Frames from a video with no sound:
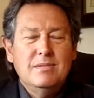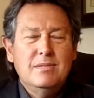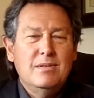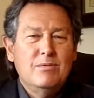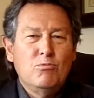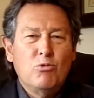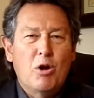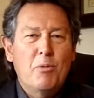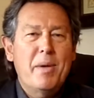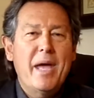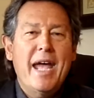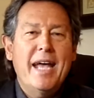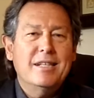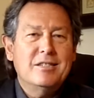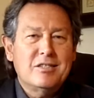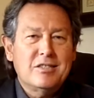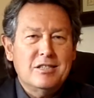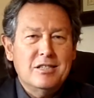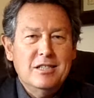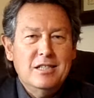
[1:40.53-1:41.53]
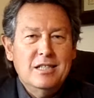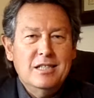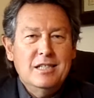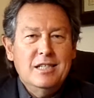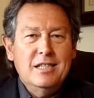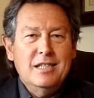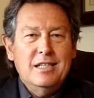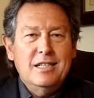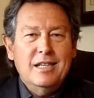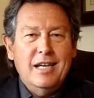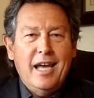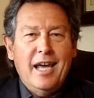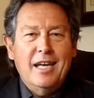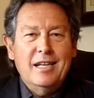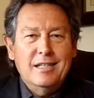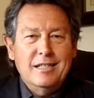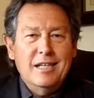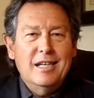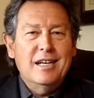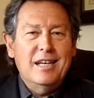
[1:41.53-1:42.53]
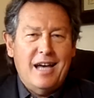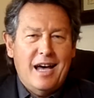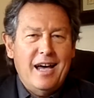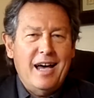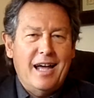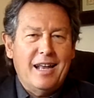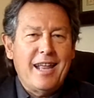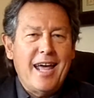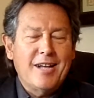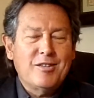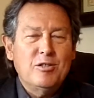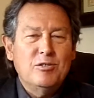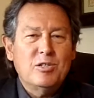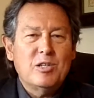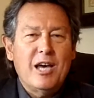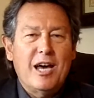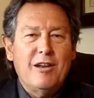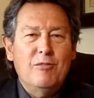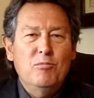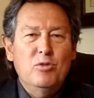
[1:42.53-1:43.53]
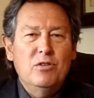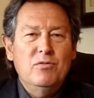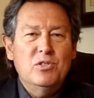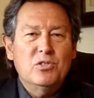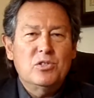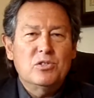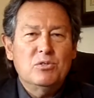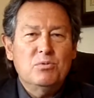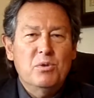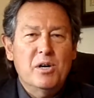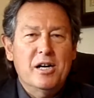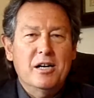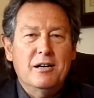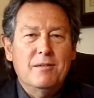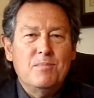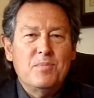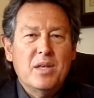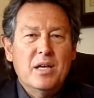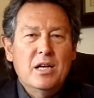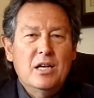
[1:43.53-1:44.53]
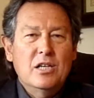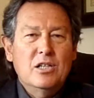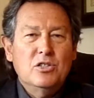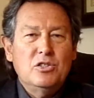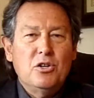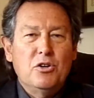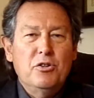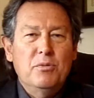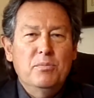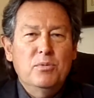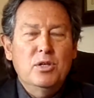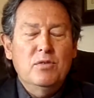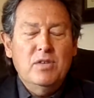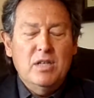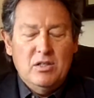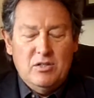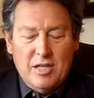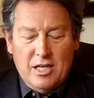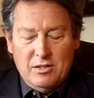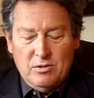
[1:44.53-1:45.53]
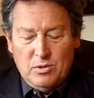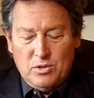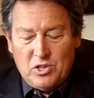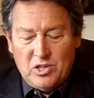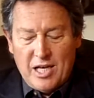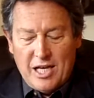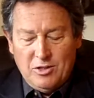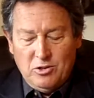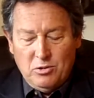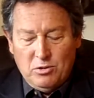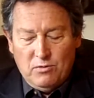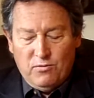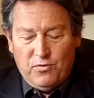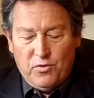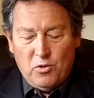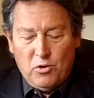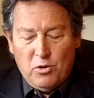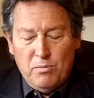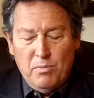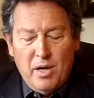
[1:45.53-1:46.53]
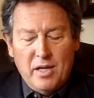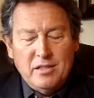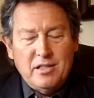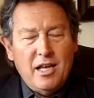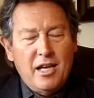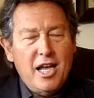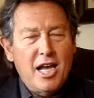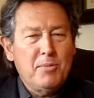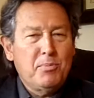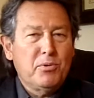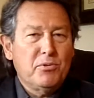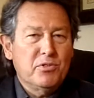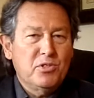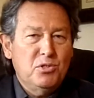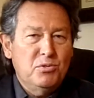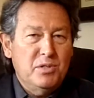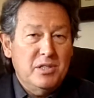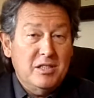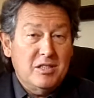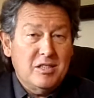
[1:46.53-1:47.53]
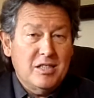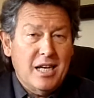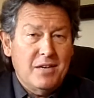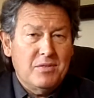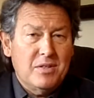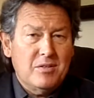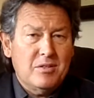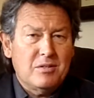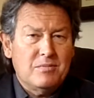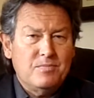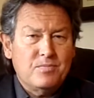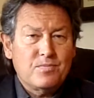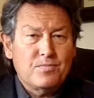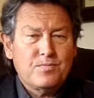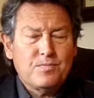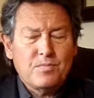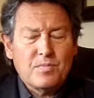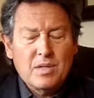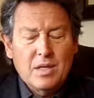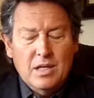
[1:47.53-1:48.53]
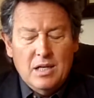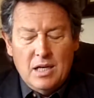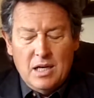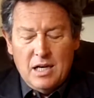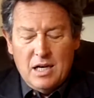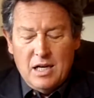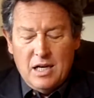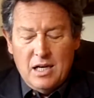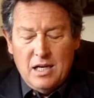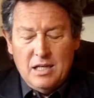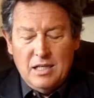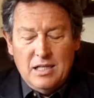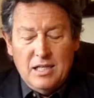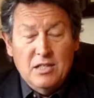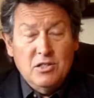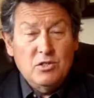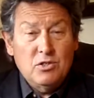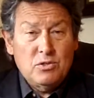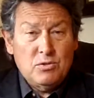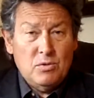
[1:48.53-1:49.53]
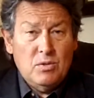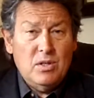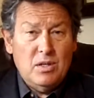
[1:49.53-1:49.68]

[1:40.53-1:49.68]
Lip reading: romance? And I like those kind of movies as well. So the movie that was scheduled for Monday, April the 27th, is